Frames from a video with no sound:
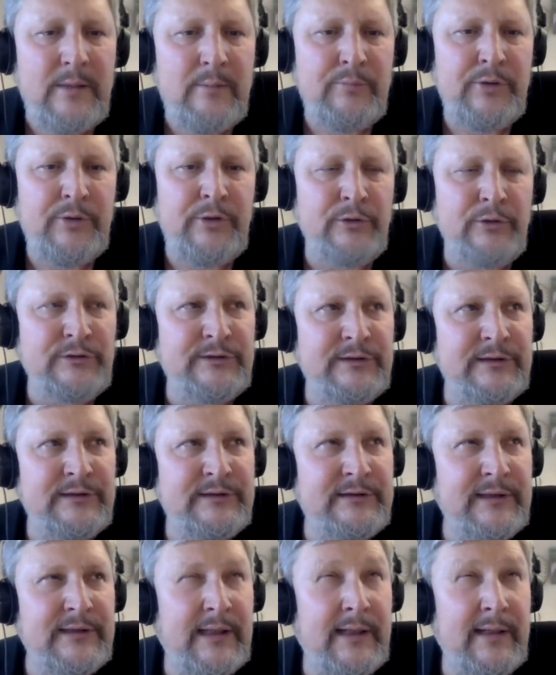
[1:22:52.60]

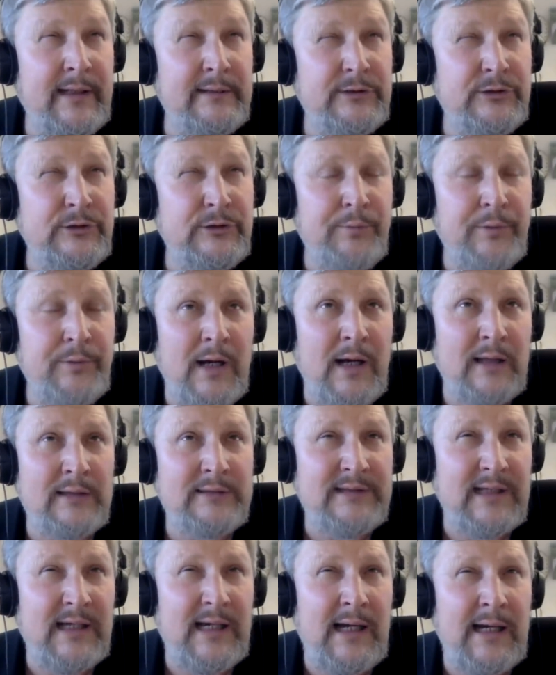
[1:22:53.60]
produces uh,
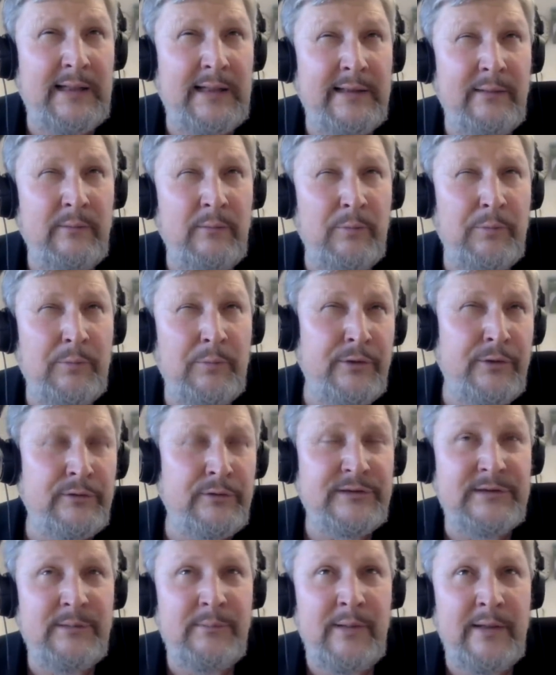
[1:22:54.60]
superoxide, and it would
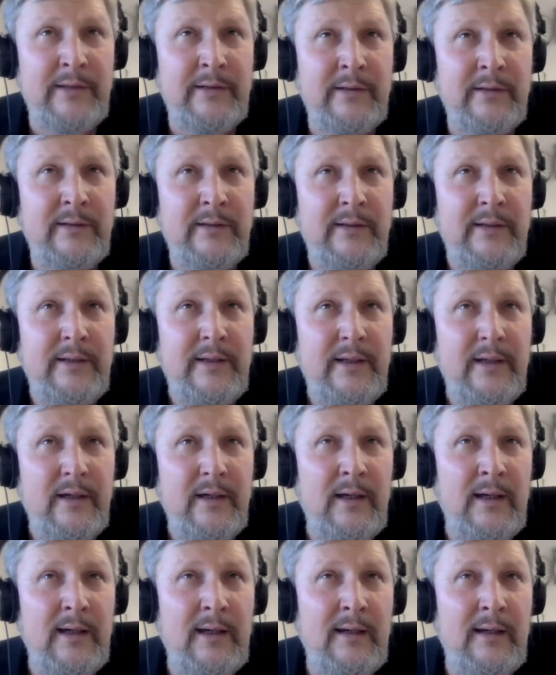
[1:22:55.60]
produce some other.
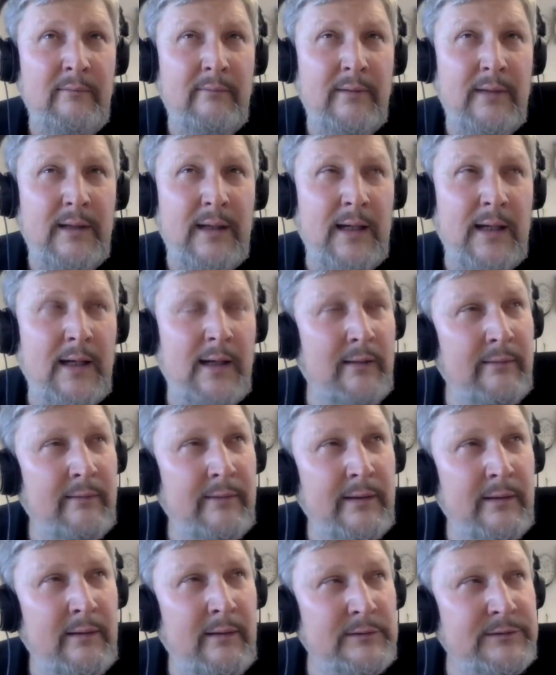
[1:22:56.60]
Uh, uh,
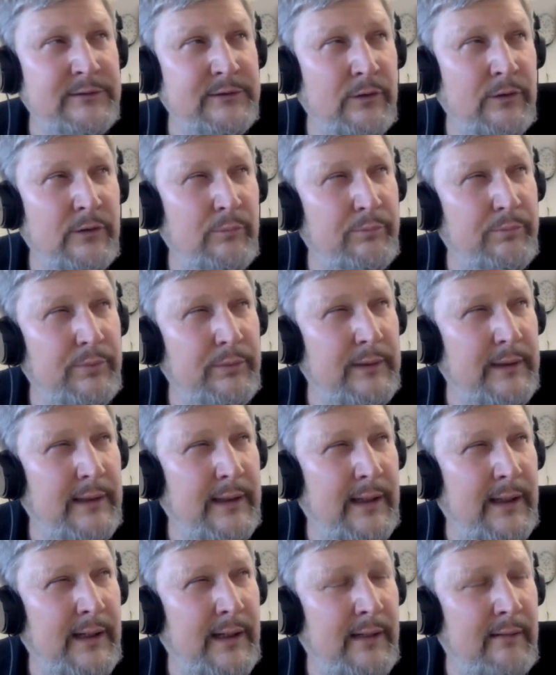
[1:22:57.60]
it also
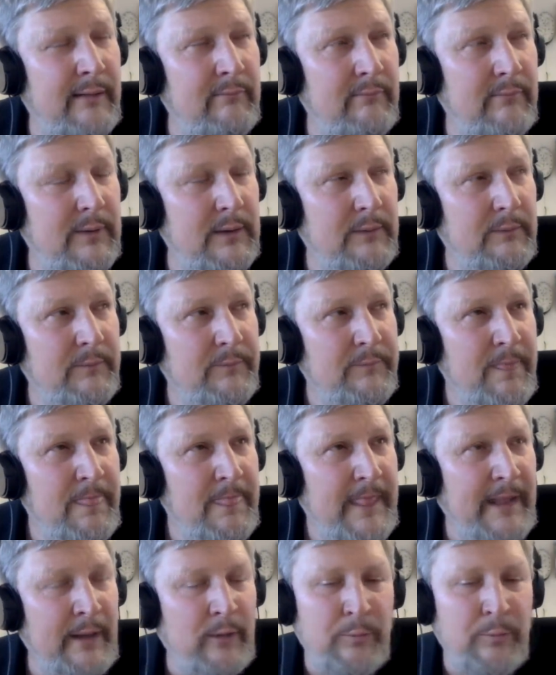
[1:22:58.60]
uh,
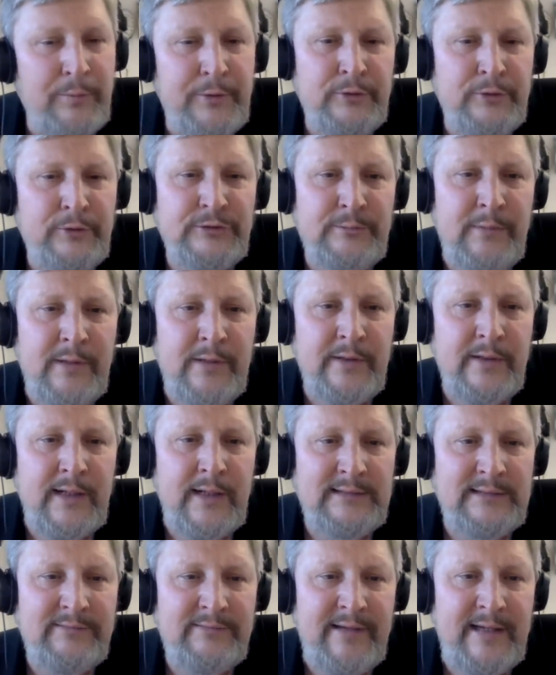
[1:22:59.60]
it'll produce some other
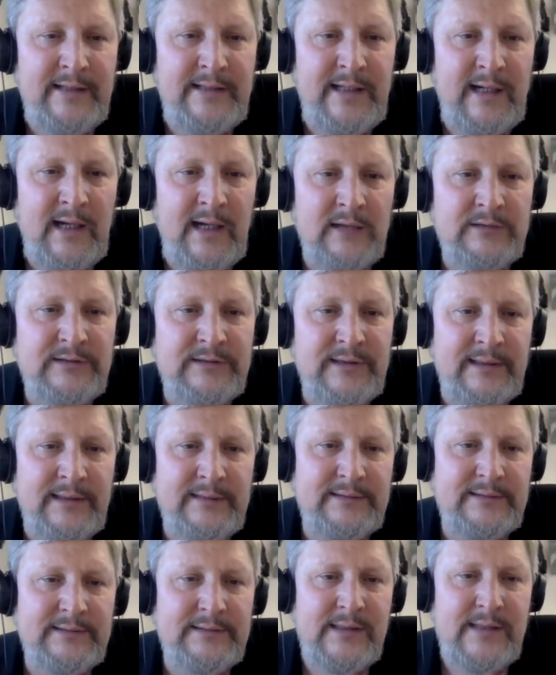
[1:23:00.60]
kinds of
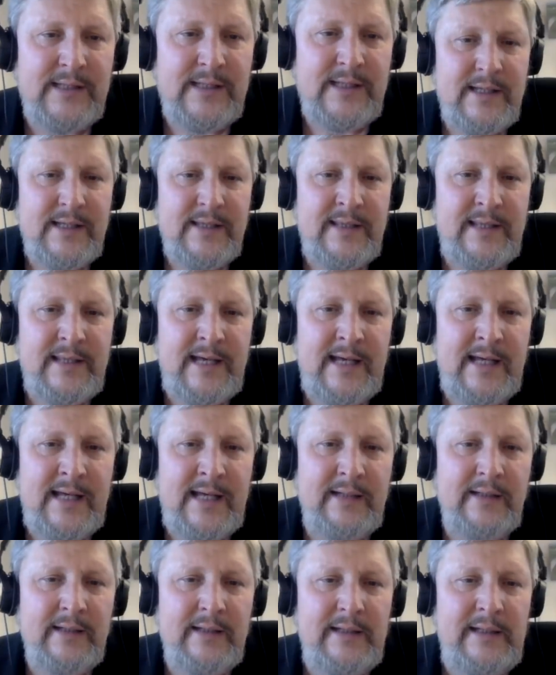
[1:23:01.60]
antioxidants that
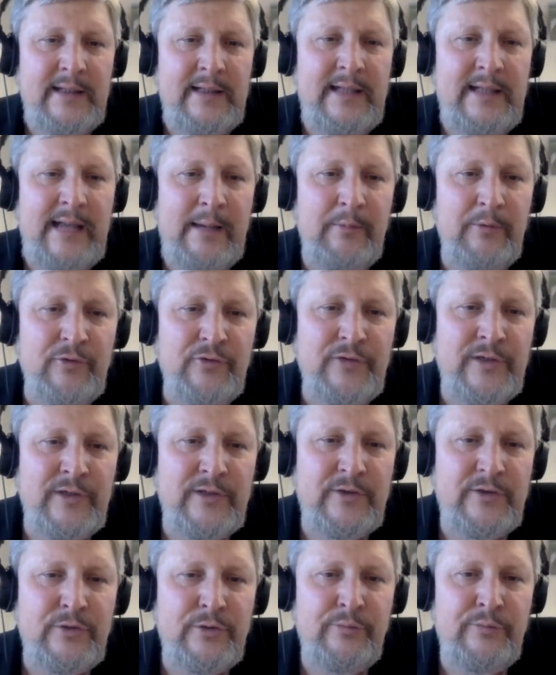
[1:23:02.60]
enables
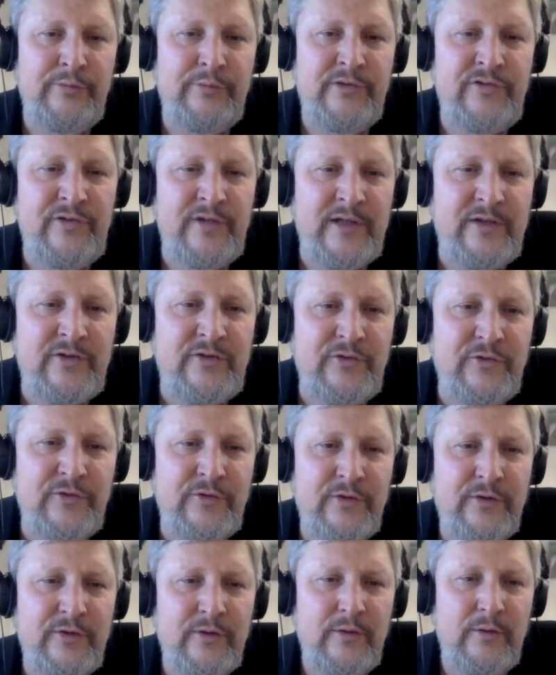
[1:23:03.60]
it to
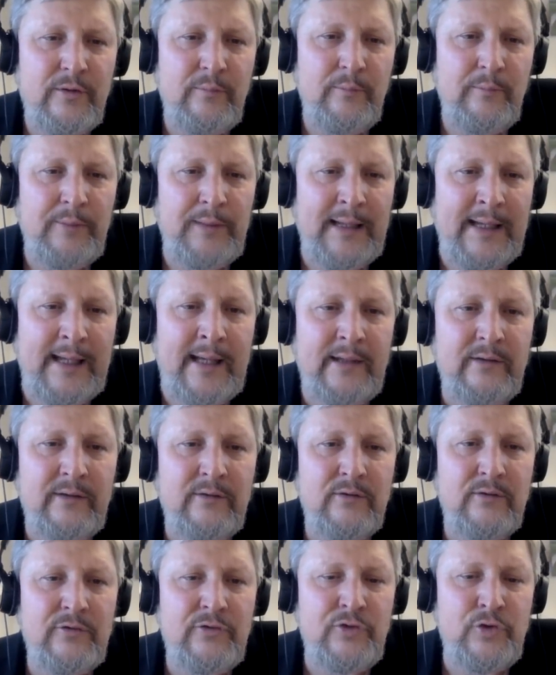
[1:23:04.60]
resist plant
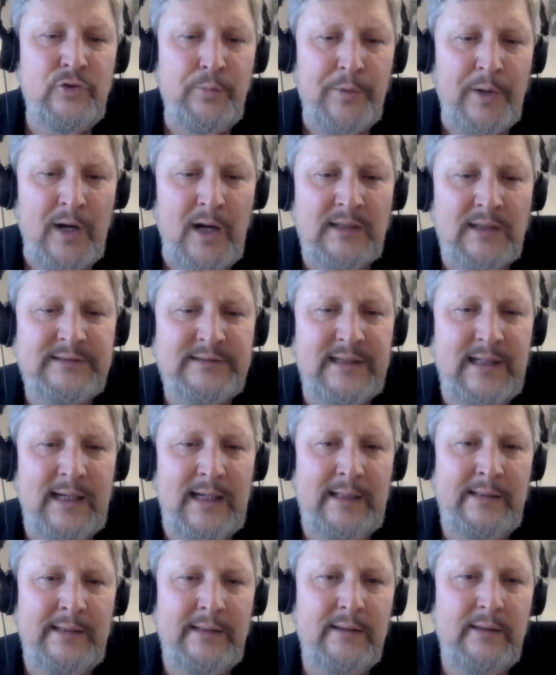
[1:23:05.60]

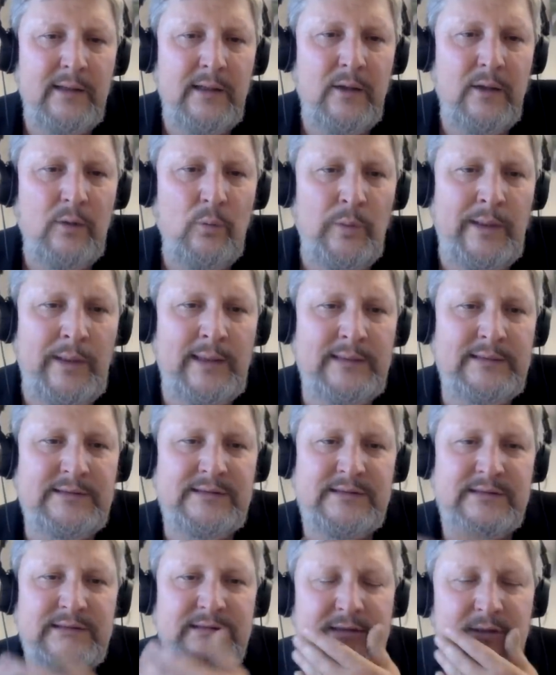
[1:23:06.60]
superoxide when mm.
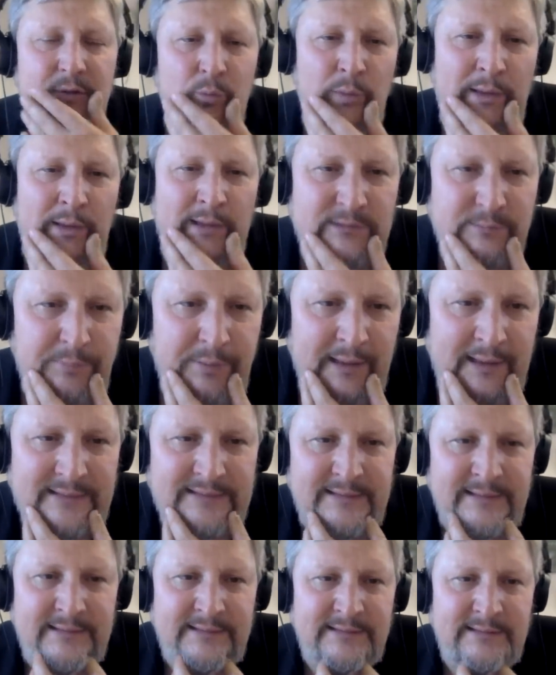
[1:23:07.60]
it's when it's
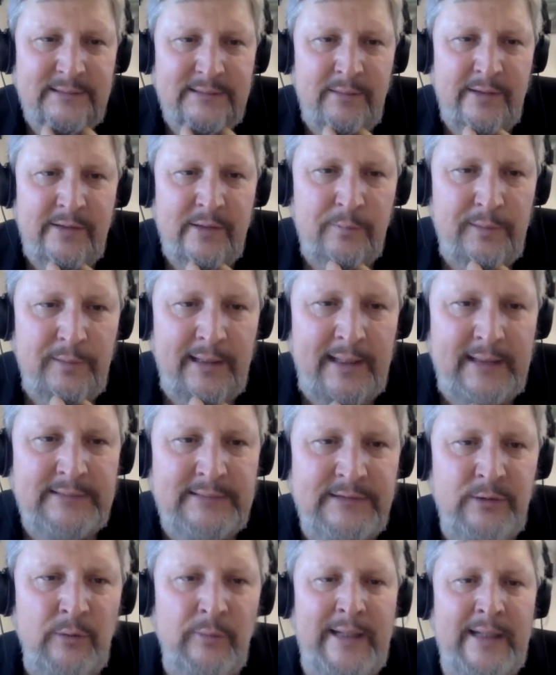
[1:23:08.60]
placed in some other plant.
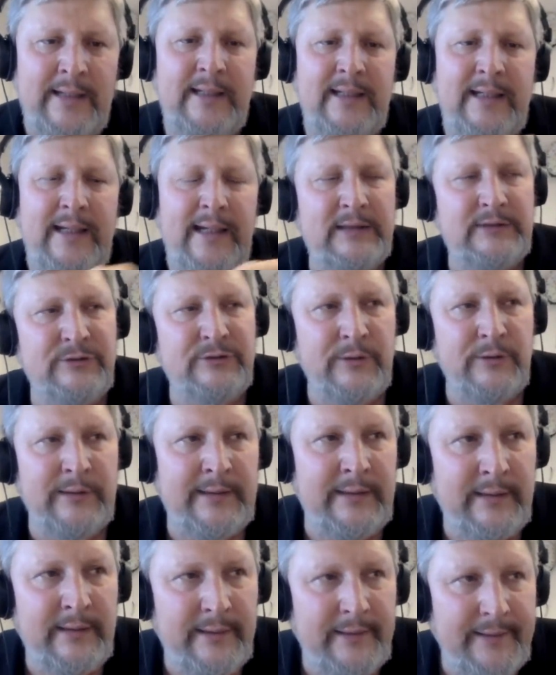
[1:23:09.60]
So it can
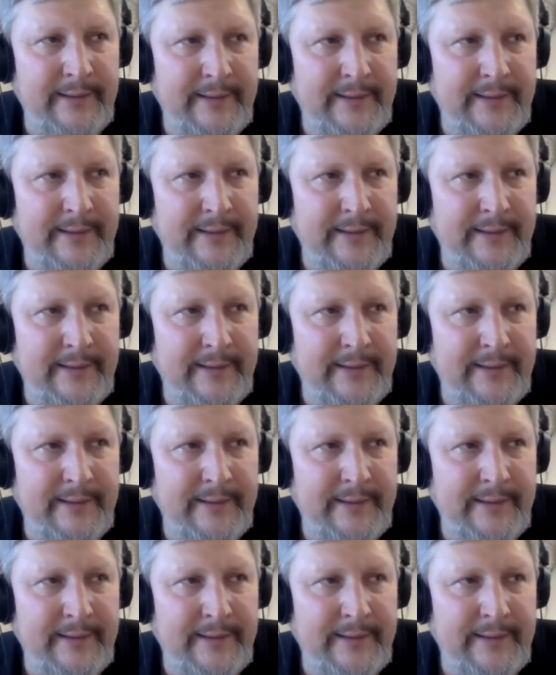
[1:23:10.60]
actually